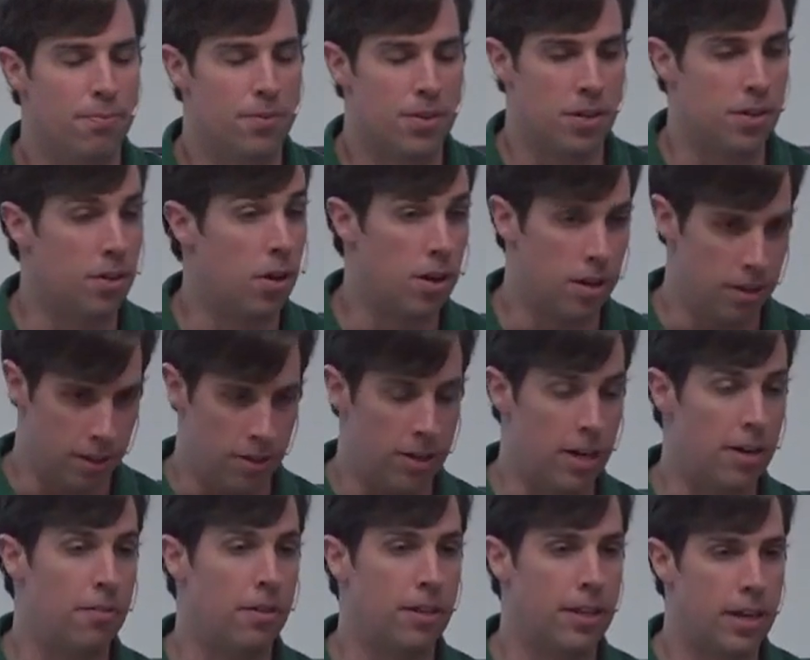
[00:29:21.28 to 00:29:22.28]
So they're
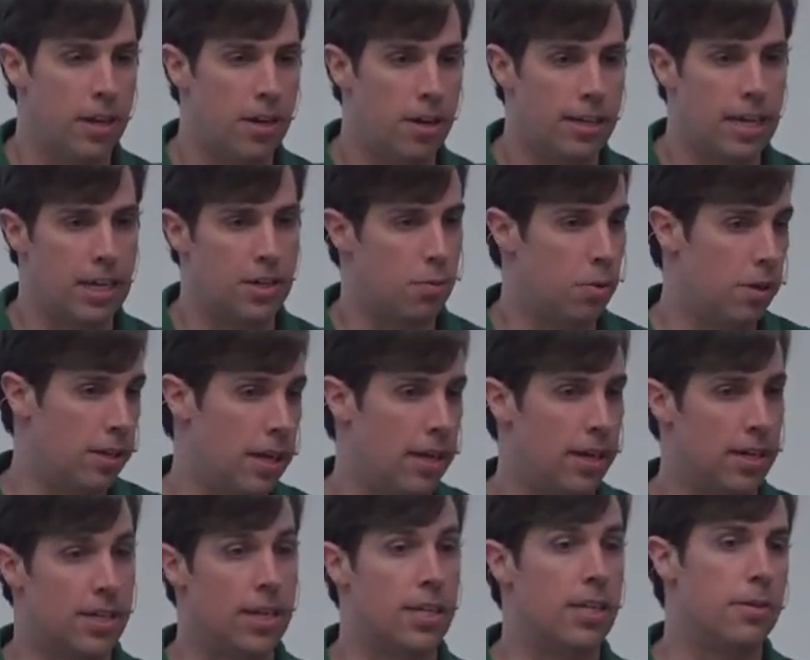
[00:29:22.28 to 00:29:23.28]
definitely there, and that's where that
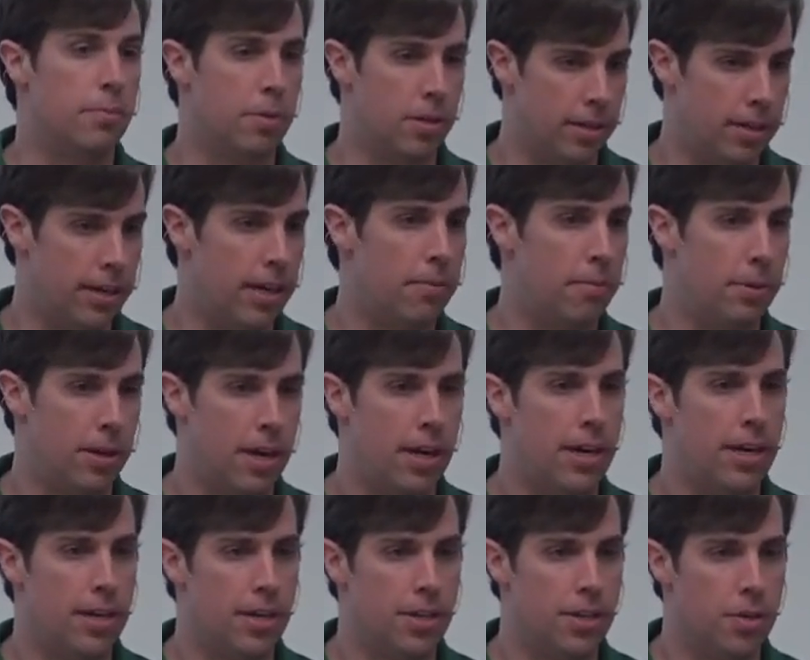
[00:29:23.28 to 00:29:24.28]
extensibility
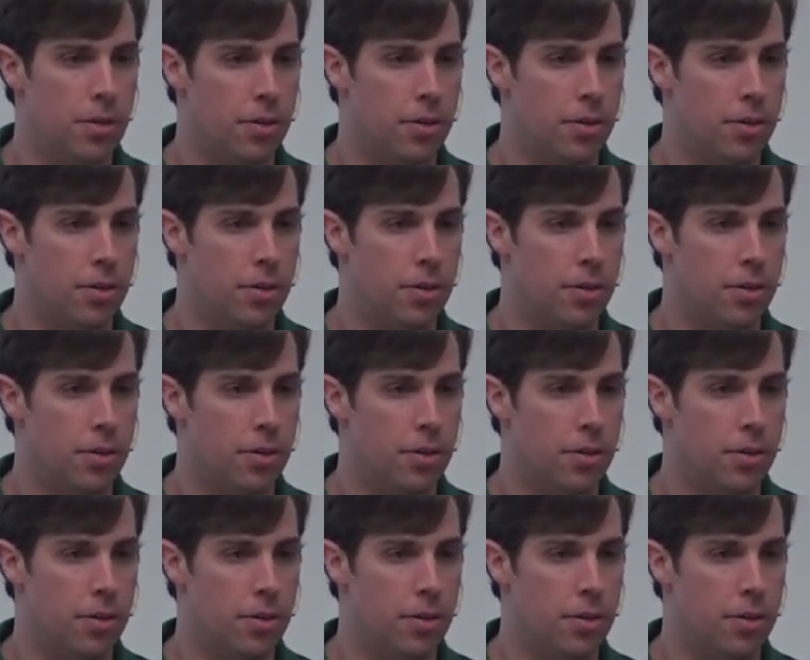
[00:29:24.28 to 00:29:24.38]
API is.